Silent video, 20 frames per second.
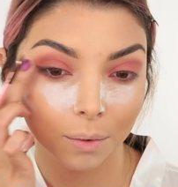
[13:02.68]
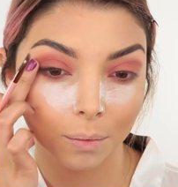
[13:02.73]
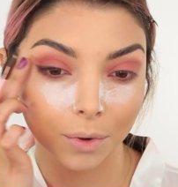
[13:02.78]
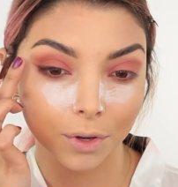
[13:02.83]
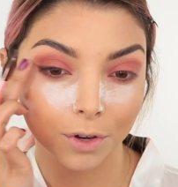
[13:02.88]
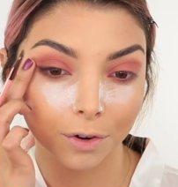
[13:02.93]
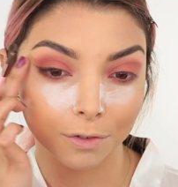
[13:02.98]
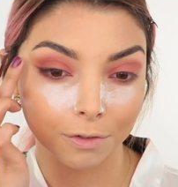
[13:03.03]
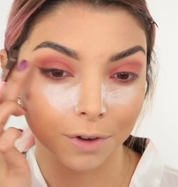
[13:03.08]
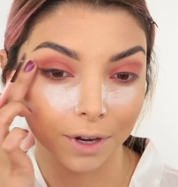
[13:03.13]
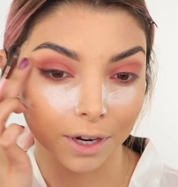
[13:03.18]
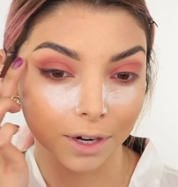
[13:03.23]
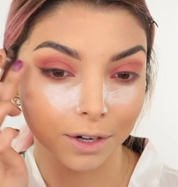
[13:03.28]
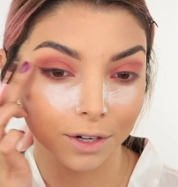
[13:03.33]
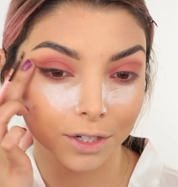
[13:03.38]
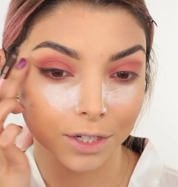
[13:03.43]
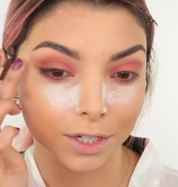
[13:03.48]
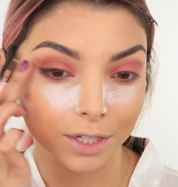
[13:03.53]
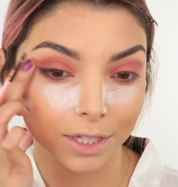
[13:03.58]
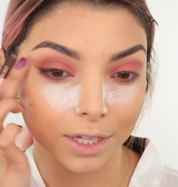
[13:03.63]
With your
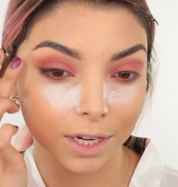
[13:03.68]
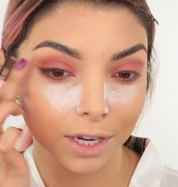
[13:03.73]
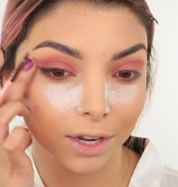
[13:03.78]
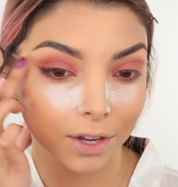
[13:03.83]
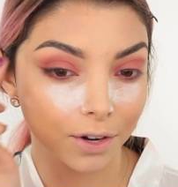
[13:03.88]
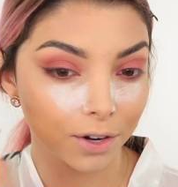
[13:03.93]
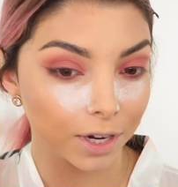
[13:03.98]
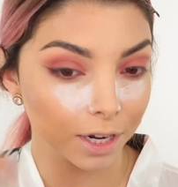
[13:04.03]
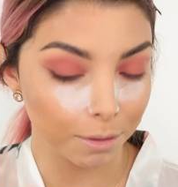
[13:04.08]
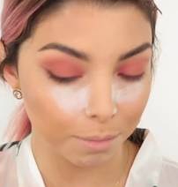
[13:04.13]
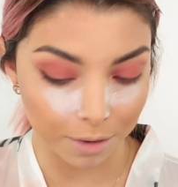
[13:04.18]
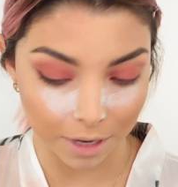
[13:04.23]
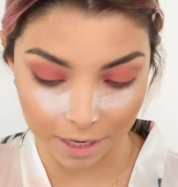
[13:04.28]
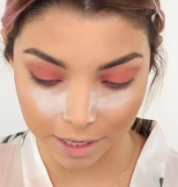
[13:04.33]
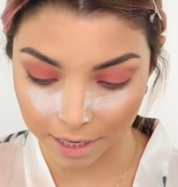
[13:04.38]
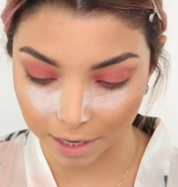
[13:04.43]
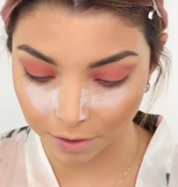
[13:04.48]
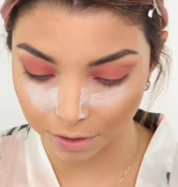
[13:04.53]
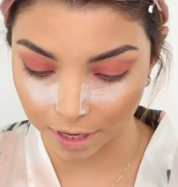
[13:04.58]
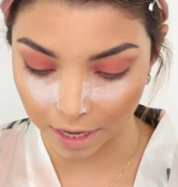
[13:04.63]
finger, just literally blend out